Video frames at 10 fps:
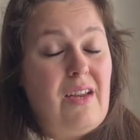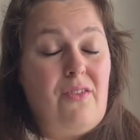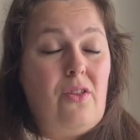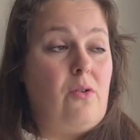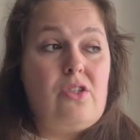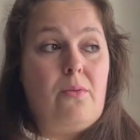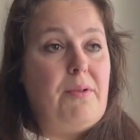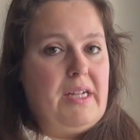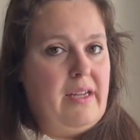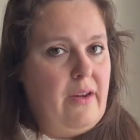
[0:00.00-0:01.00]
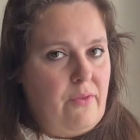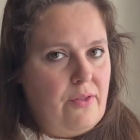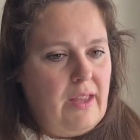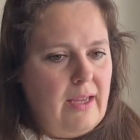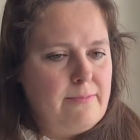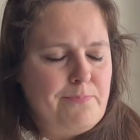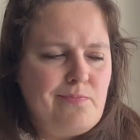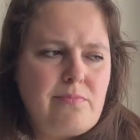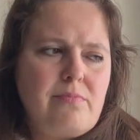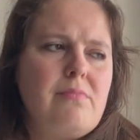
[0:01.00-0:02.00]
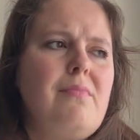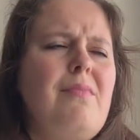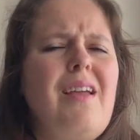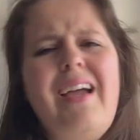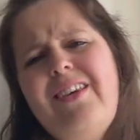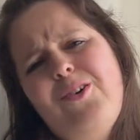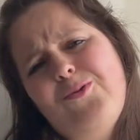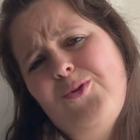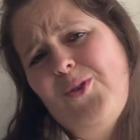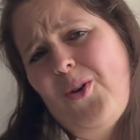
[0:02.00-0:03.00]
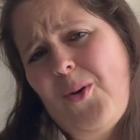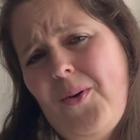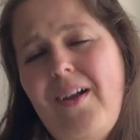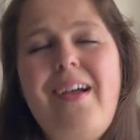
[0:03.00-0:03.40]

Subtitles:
even though it's a completely different thing. I don't know,